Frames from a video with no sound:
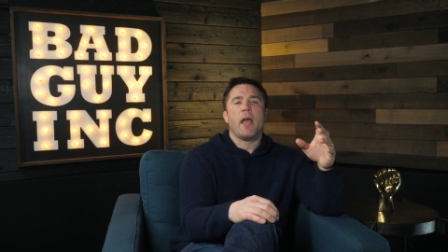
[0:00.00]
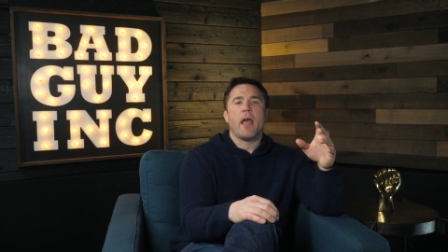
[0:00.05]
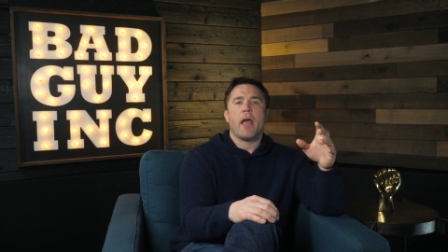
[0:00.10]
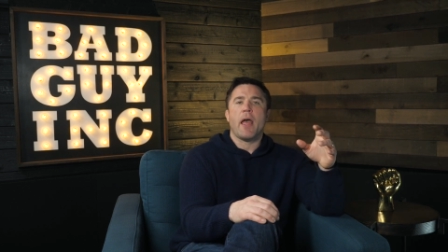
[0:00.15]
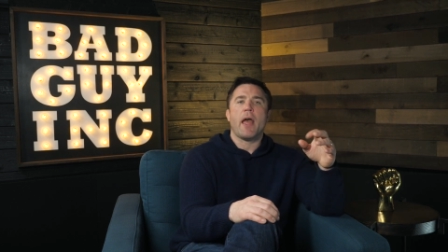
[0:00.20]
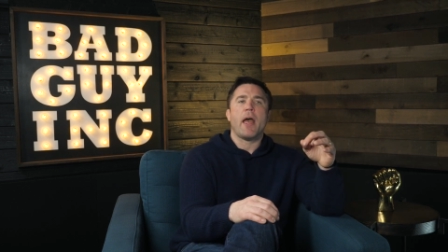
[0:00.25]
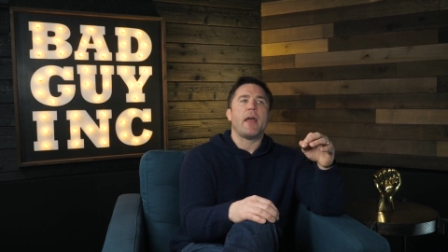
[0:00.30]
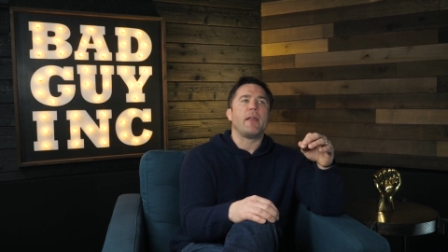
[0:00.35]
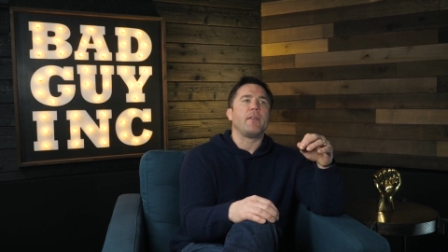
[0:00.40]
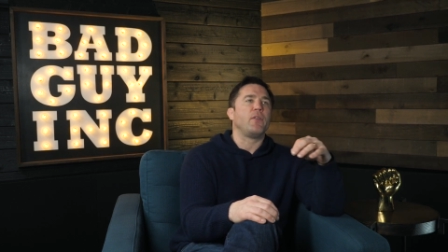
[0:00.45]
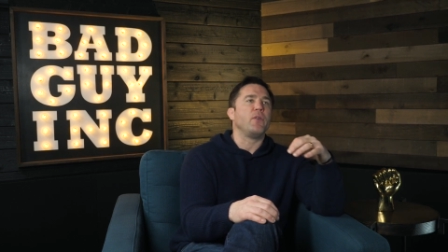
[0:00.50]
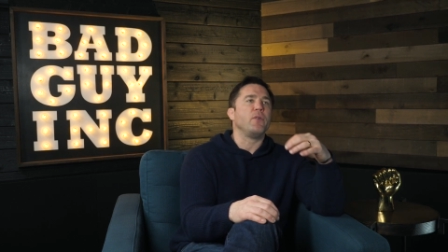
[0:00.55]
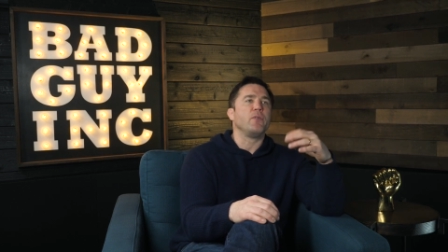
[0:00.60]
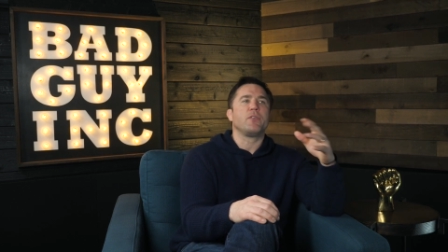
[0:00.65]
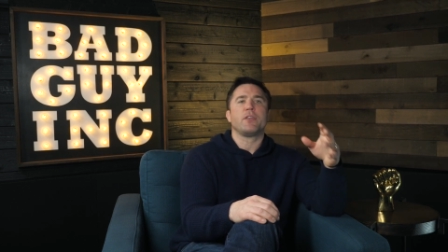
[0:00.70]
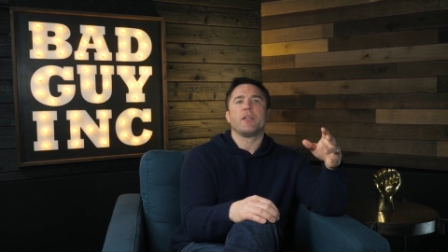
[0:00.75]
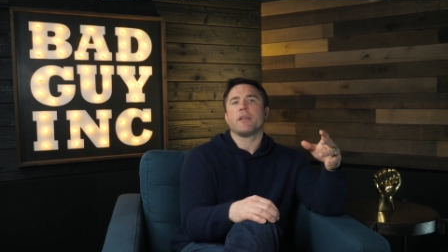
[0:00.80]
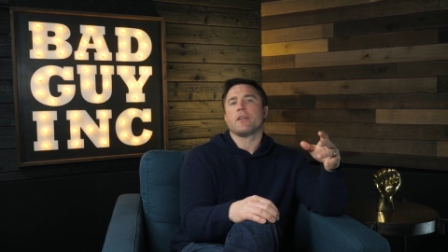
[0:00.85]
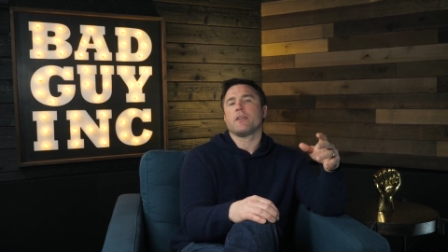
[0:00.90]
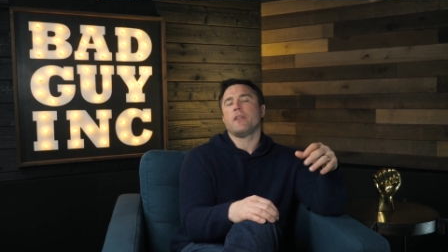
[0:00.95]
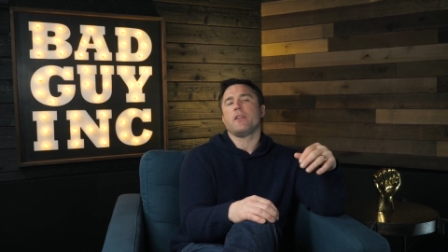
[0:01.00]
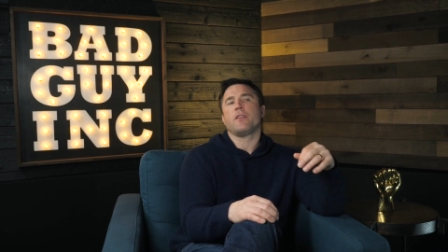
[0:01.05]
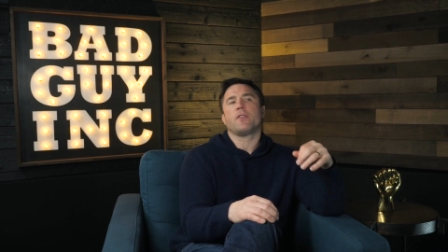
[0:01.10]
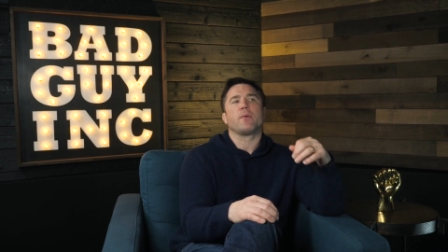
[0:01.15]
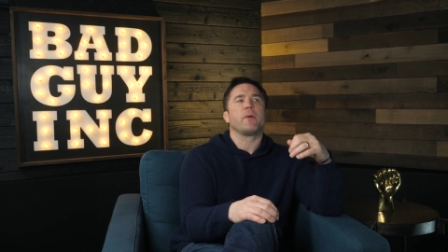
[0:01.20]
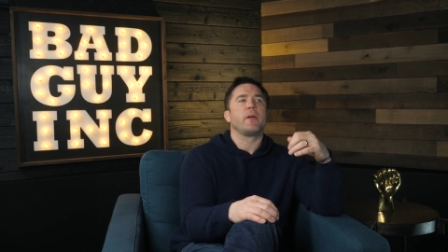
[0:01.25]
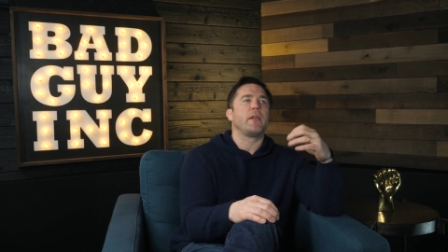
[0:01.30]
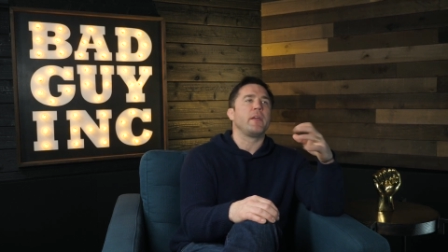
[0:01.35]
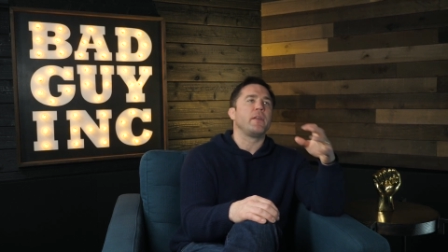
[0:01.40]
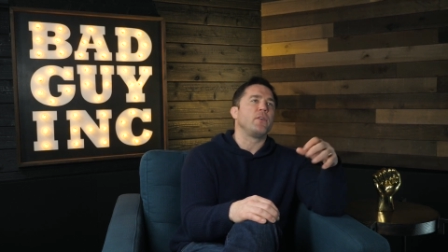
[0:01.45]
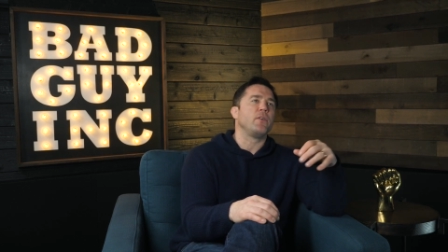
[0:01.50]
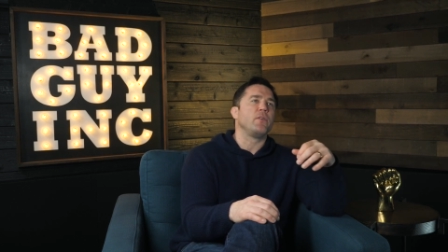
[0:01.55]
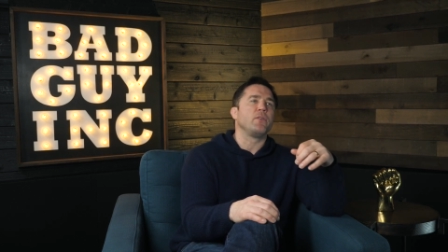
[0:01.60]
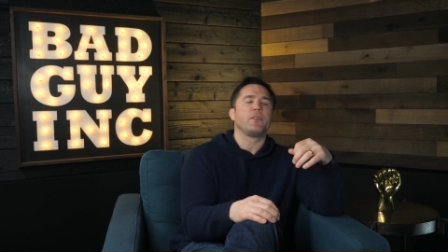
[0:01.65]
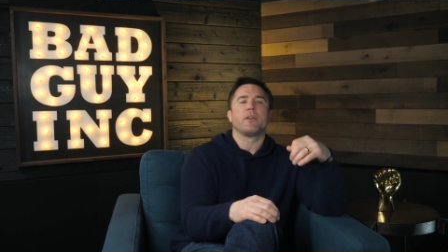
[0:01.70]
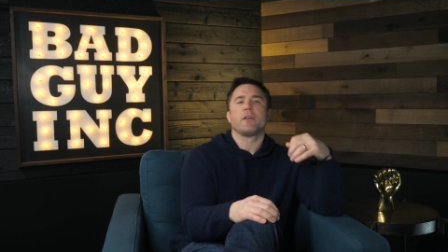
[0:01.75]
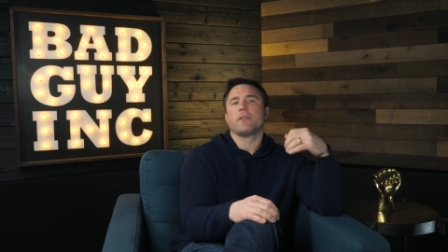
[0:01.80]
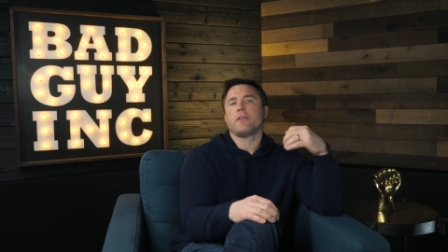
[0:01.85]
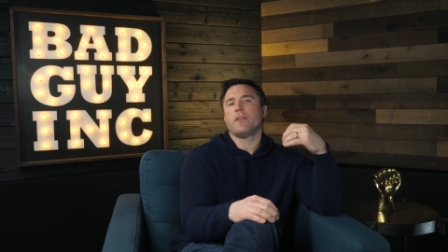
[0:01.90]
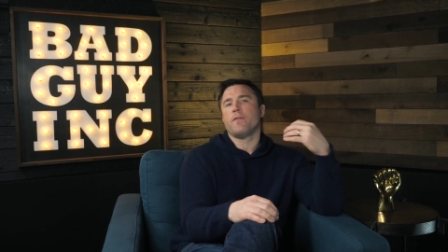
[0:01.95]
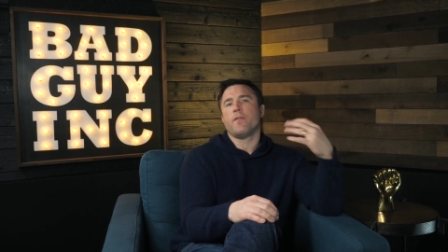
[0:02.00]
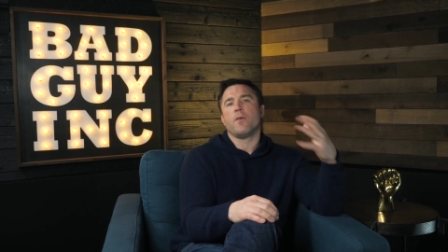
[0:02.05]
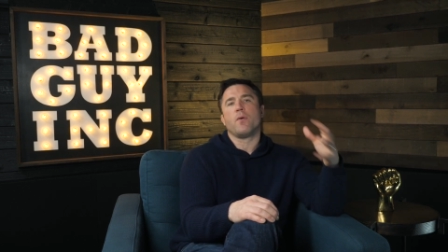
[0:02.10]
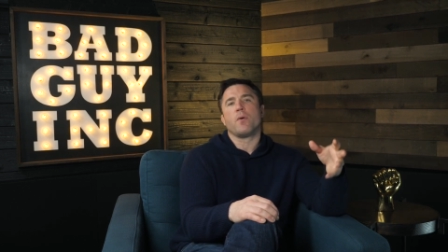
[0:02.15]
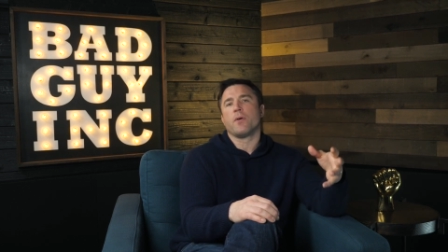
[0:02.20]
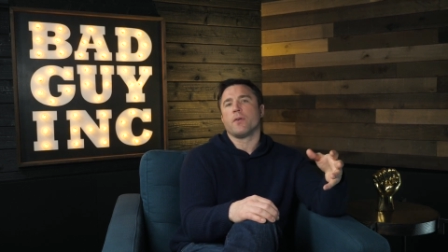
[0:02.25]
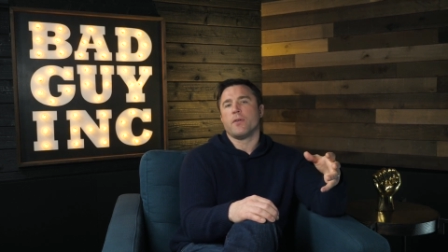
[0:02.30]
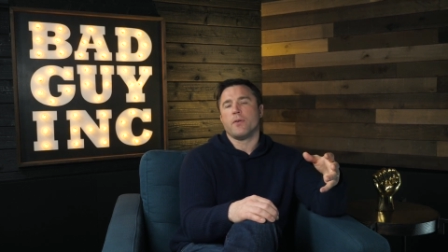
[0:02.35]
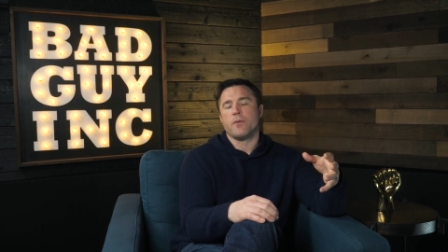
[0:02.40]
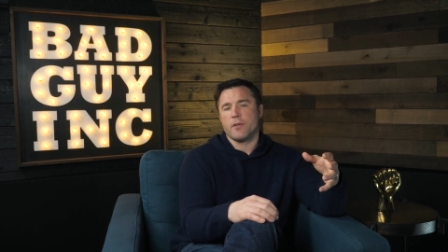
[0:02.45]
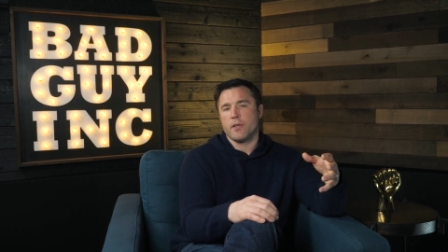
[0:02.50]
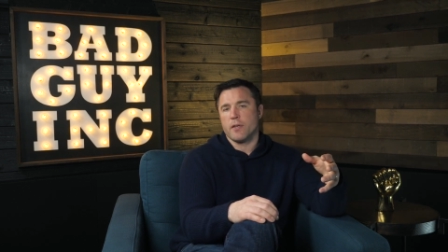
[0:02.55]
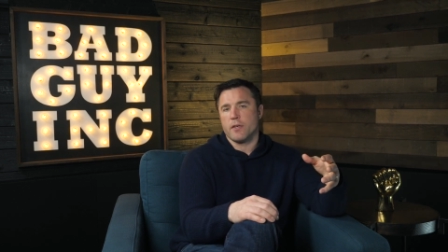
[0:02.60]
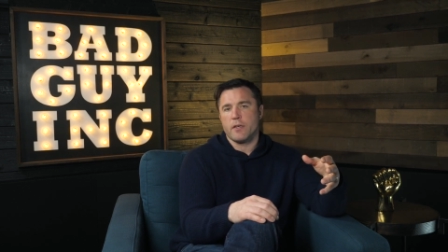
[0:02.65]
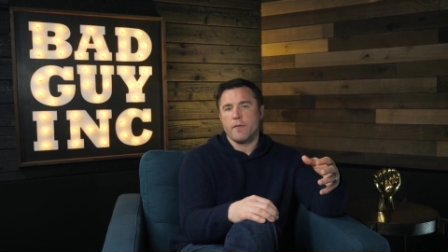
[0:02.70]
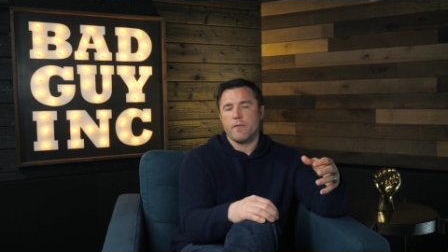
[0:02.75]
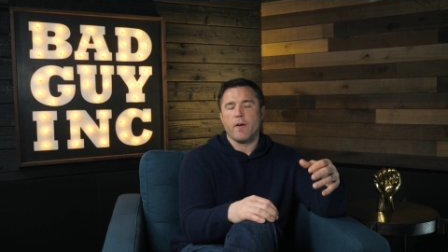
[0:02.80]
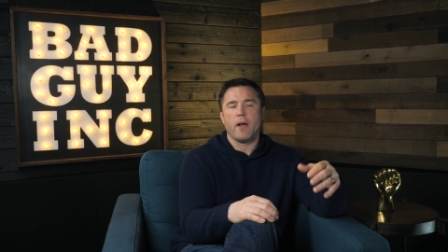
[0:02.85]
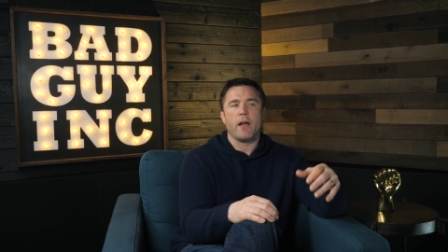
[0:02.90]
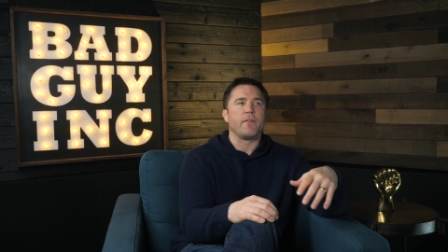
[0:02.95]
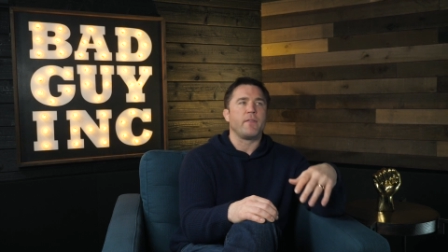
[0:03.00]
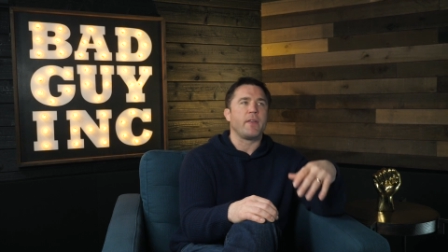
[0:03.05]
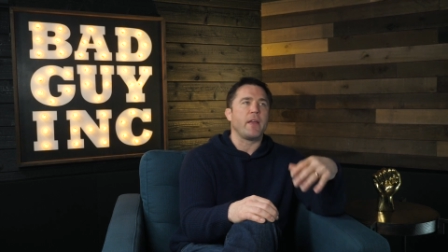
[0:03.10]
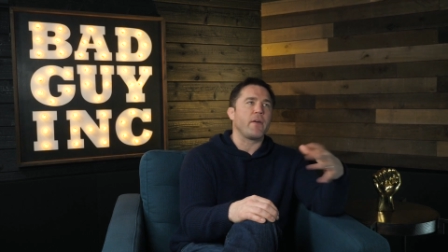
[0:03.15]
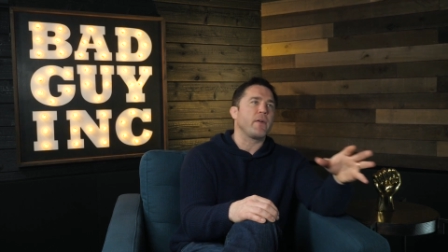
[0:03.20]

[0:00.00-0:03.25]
at 263 and 264 and 265.